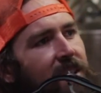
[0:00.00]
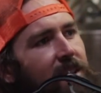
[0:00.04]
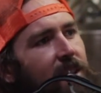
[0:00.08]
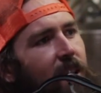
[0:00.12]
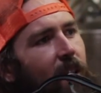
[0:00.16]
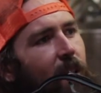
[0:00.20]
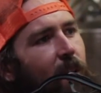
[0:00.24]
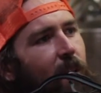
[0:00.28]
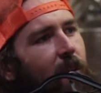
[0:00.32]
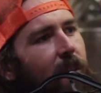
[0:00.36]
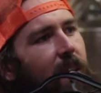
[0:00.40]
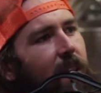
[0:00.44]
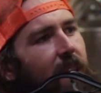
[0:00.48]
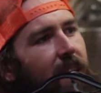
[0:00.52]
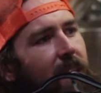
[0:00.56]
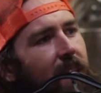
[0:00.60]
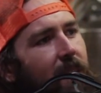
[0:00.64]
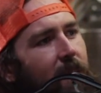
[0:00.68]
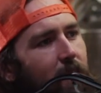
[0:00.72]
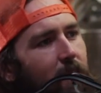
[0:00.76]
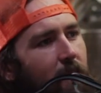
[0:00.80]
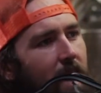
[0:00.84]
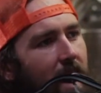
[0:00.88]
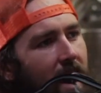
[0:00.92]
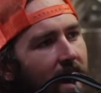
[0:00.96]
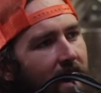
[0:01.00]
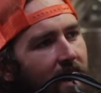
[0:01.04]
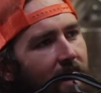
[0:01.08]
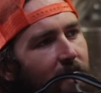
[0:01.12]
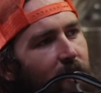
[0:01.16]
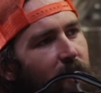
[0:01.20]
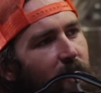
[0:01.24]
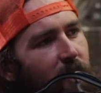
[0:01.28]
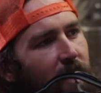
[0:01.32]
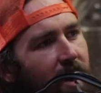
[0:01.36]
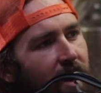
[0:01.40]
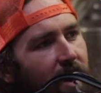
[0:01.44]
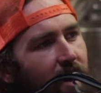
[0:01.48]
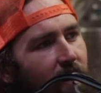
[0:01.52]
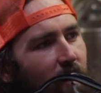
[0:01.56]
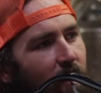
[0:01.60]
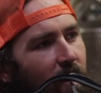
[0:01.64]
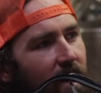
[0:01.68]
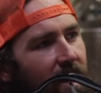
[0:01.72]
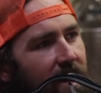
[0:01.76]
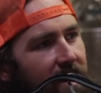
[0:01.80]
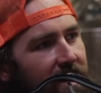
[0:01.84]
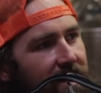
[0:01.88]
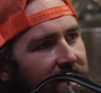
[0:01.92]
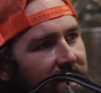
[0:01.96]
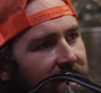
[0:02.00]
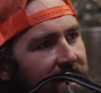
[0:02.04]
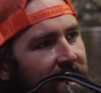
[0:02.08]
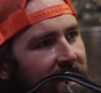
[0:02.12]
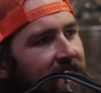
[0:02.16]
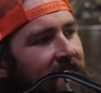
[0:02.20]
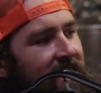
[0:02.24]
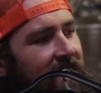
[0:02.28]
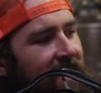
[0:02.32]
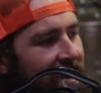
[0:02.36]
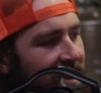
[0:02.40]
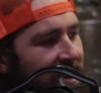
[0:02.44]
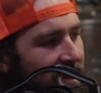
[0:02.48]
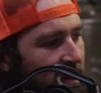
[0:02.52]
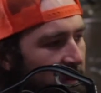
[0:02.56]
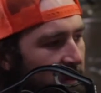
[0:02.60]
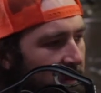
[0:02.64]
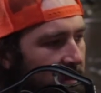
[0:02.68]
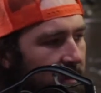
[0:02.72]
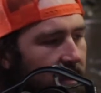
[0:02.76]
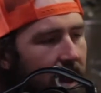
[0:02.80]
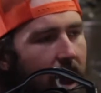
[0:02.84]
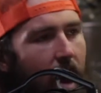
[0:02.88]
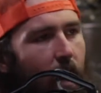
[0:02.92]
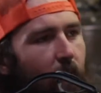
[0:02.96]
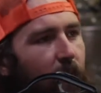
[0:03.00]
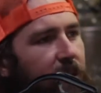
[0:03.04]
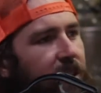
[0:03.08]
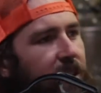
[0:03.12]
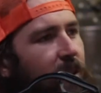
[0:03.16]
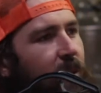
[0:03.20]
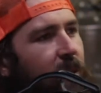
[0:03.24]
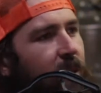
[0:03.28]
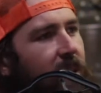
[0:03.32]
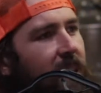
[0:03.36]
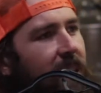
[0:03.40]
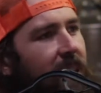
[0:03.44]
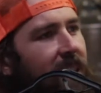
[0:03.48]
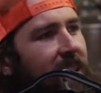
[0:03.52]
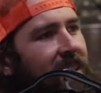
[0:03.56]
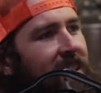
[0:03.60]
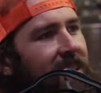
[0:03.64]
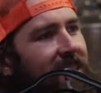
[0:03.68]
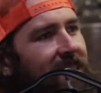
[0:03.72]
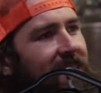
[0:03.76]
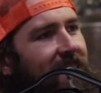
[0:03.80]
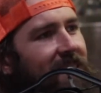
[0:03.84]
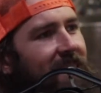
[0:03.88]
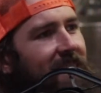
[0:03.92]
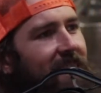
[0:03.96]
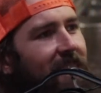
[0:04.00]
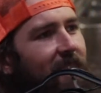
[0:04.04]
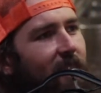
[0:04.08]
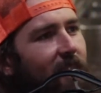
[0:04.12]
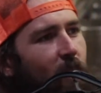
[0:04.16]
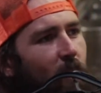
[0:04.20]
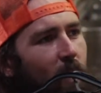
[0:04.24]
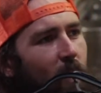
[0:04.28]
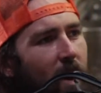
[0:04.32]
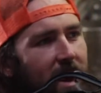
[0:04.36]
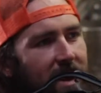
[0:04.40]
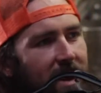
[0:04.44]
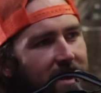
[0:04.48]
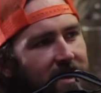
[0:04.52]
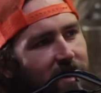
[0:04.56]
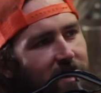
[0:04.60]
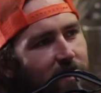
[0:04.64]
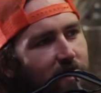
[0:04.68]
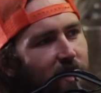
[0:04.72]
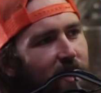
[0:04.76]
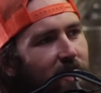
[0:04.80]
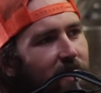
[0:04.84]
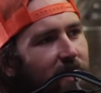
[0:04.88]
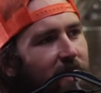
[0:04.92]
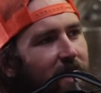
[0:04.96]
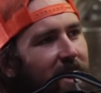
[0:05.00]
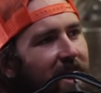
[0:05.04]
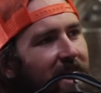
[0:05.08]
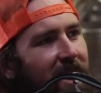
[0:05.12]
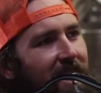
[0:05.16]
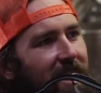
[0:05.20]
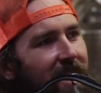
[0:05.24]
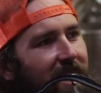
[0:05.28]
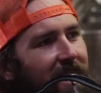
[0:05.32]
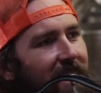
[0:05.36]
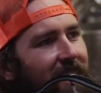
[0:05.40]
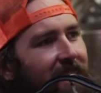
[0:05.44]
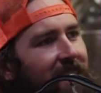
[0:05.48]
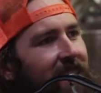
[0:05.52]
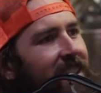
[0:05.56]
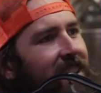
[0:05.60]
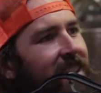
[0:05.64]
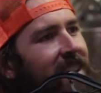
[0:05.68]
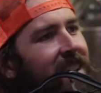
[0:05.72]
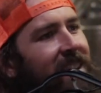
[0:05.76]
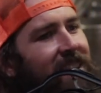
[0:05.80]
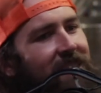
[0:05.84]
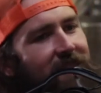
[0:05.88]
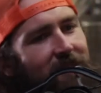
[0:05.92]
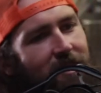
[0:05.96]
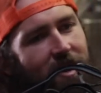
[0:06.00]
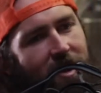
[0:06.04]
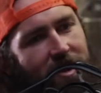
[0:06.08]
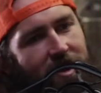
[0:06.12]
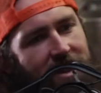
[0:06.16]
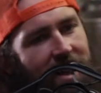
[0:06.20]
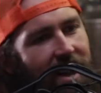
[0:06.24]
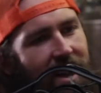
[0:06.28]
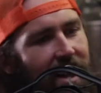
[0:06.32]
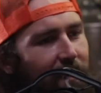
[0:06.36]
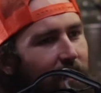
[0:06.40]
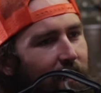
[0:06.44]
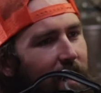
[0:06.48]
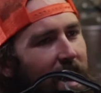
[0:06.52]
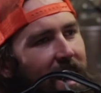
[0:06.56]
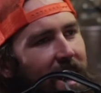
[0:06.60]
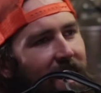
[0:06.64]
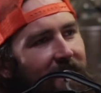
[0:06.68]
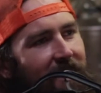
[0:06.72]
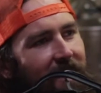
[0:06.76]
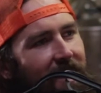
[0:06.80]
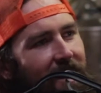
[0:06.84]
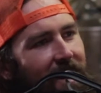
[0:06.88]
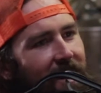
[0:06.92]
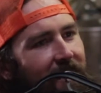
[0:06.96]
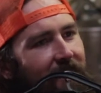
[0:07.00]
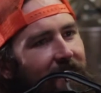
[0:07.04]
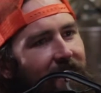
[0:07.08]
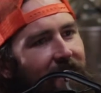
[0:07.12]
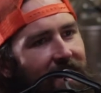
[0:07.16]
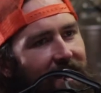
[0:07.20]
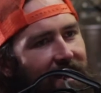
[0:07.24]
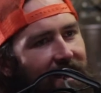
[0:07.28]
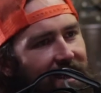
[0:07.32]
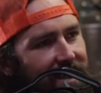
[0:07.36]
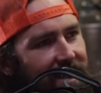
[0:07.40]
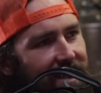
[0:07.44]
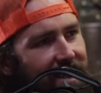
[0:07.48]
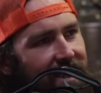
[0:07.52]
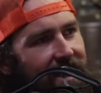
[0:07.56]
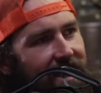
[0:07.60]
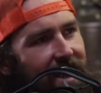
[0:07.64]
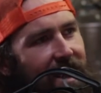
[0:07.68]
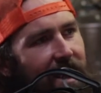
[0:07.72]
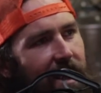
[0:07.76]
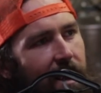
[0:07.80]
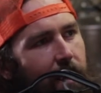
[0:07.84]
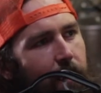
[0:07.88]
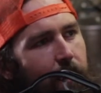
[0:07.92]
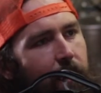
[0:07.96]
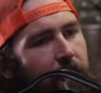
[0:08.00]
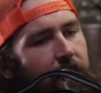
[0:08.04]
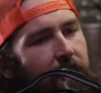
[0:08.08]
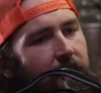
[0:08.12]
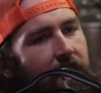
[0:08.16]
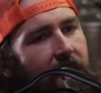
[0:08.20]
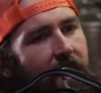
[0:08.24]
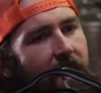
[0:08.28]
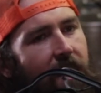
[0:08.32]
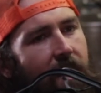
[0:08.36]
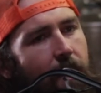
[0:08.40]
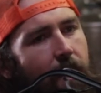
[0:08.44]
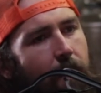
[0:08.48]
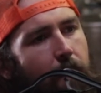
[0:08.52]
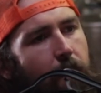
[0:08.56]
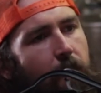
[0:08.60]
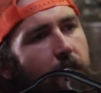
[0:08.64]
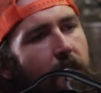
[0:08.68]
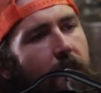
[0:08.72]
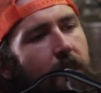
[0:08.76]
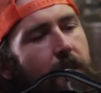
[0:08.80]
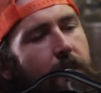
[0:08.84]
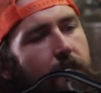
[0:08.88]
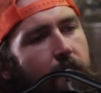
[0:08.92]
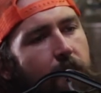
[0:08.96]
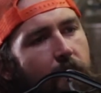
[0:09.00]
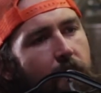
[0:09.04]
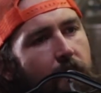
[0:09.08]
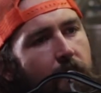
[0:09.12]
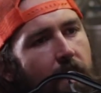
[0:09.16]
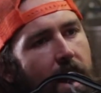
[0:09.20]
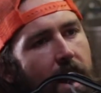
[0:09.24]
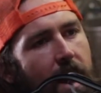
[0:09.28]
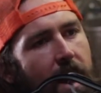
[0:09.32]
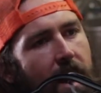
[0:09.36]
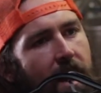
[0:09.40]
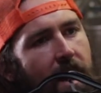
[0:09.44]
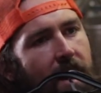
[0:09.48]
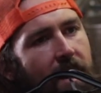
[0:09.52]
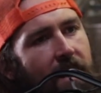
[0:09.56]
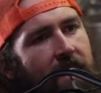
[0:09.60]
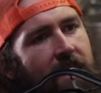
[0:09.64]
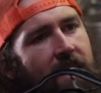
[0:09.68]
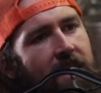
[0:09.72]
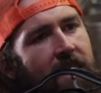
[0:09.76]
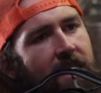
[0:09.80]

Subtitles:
So then my upbringing was Ahwatukee. White suburbia, rotating background, everything looks the same. Yeah. But through that,